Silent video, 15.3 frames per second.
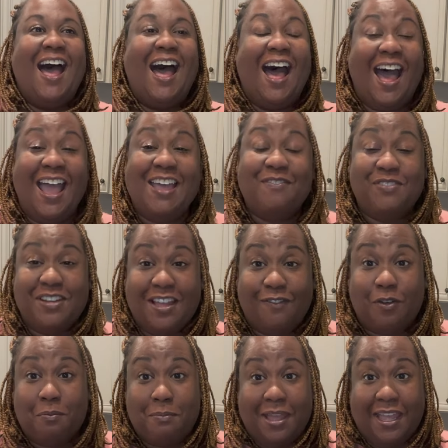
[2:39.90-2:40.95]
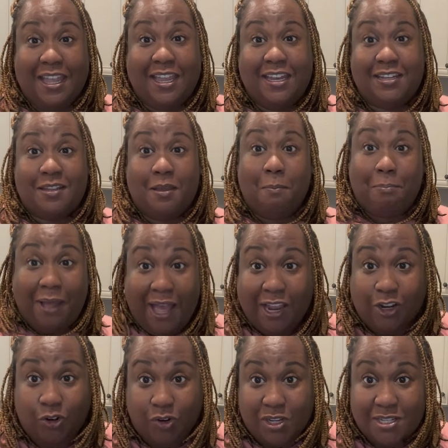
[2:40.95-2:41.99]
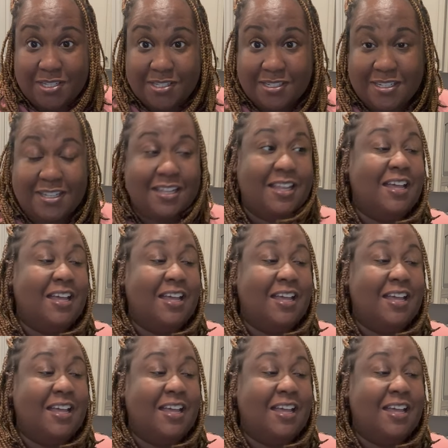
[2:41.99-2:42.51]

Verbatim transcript: I have never made pie crust.